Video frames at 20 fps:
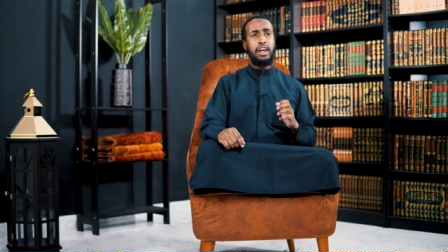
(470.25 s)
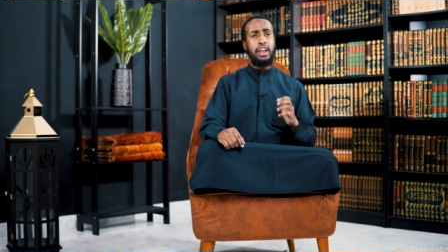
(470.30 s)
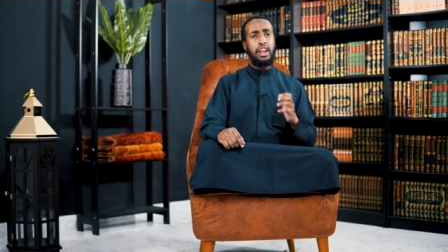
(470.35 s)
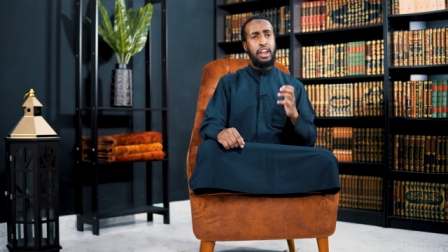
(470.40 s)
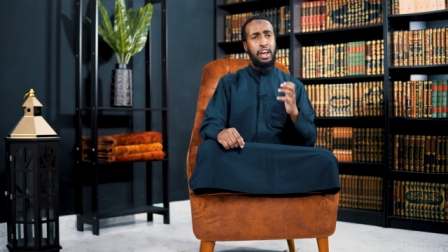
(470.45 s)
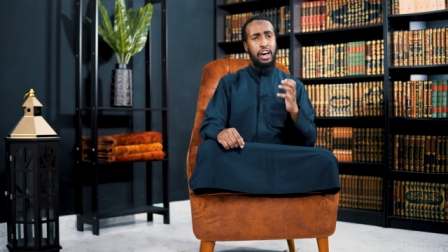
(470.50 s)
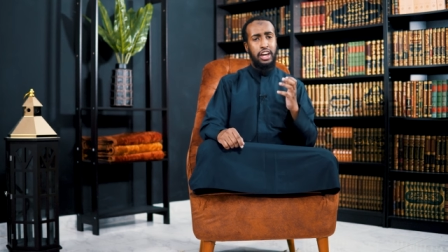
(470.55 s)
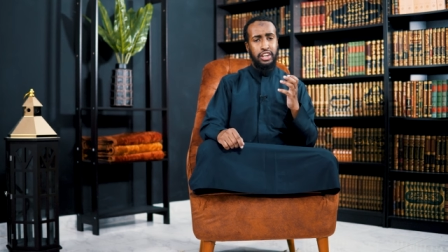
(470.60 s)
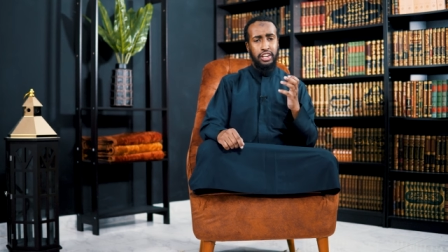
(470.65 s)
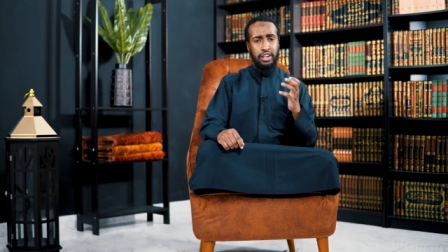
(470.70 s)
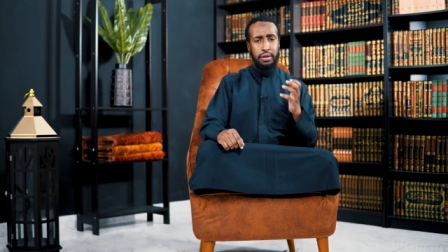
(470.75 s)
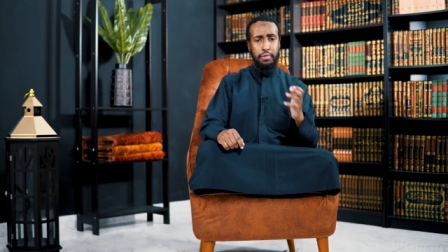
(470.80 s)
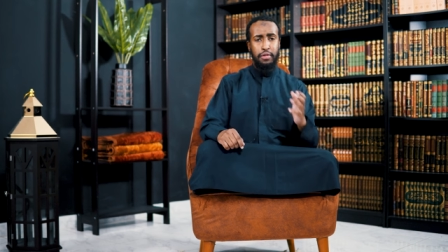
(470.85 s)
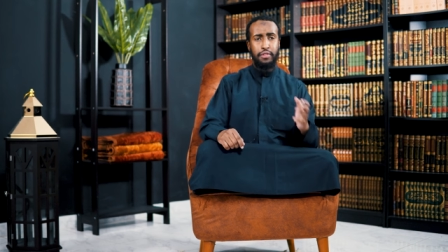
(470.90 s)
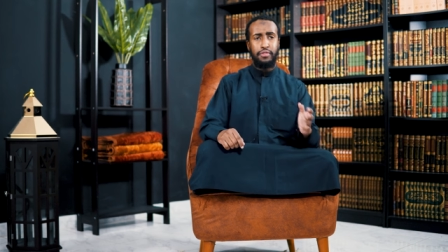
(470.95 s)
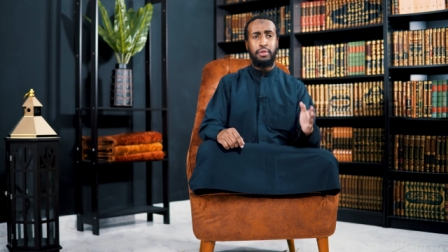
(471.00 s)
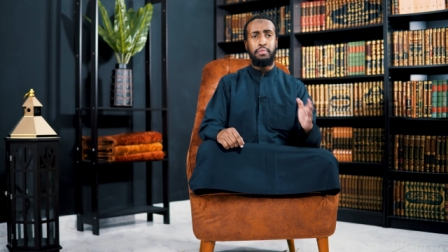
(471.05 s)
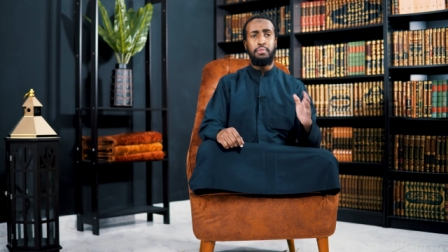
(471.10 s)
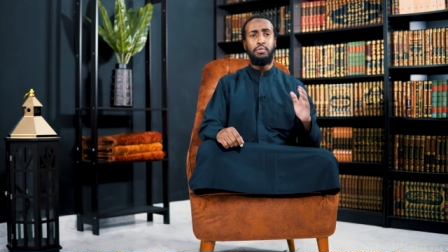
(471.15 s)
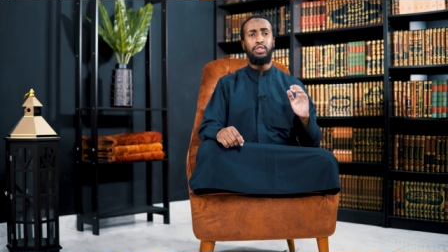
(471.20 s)
a large number
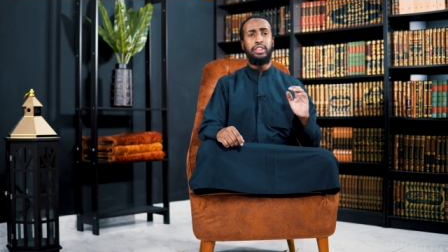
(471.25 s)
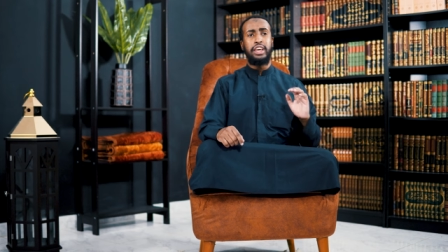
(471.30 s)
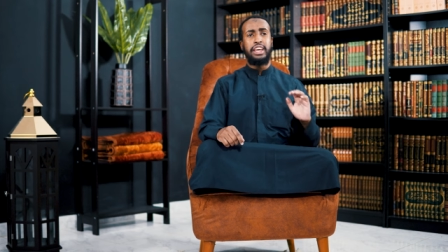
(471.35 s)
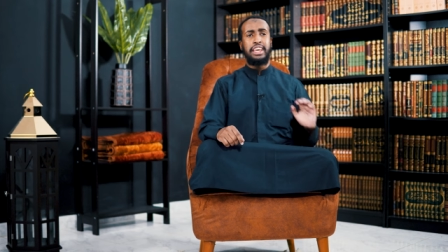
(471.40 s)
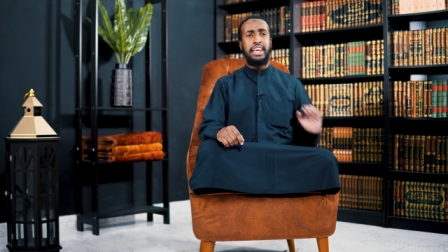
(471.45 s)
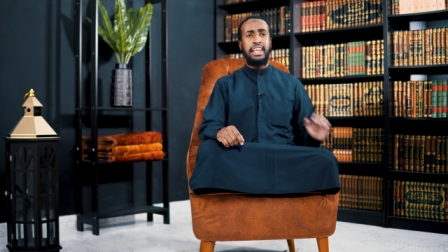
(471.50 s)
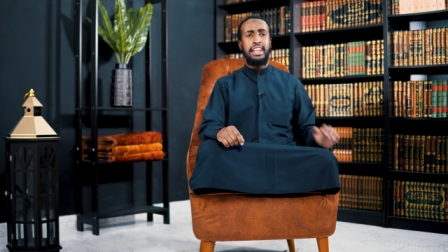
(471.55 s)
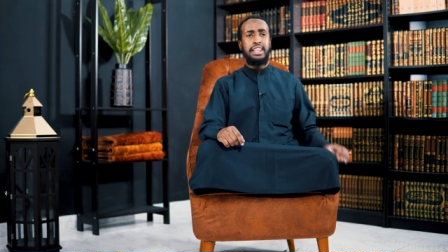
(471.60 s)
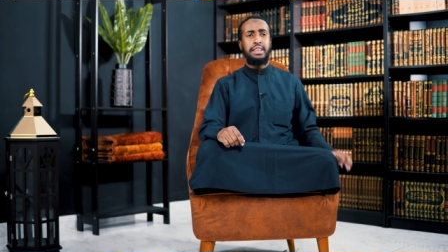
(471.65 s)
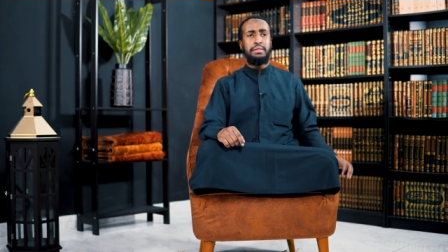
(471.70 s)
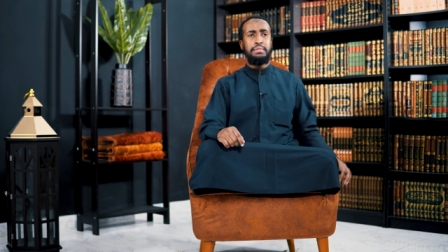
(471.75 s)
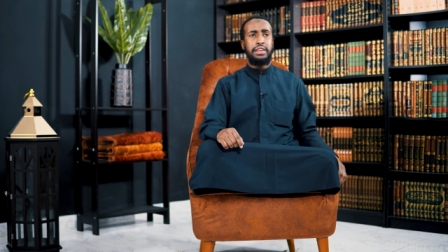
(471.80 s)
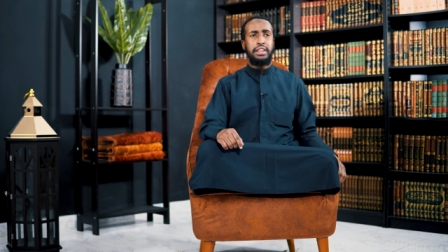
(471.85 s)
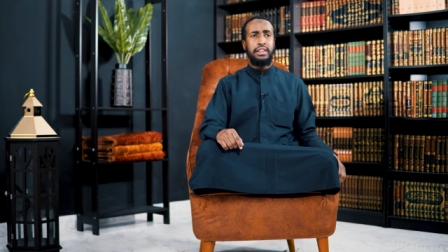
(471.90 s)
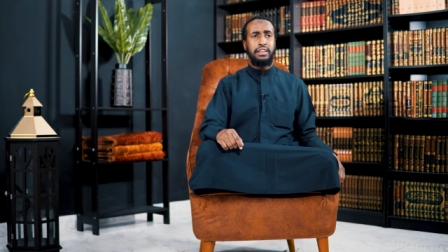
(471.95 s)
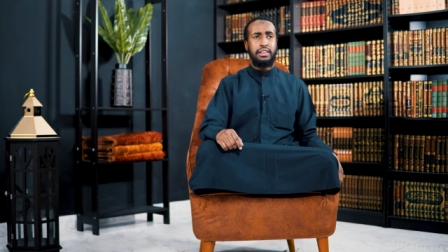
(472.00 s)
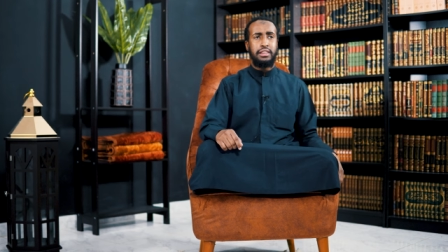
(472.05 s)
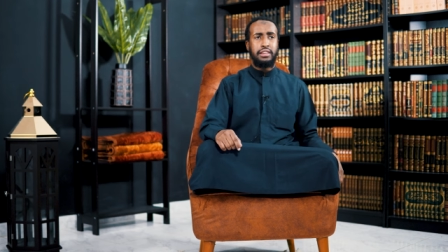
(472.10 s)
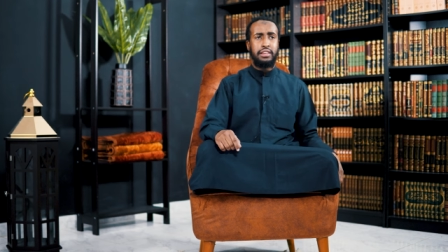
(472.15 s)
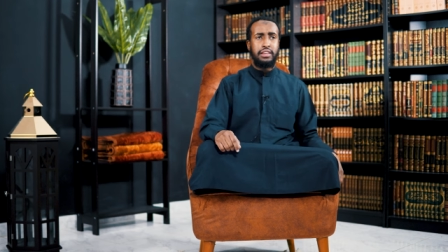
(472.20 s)
of the
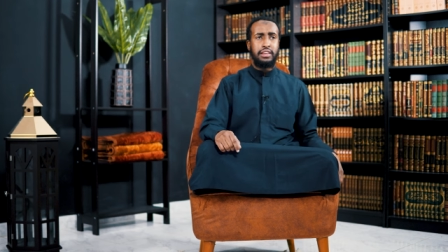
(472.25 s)
mutakallimin,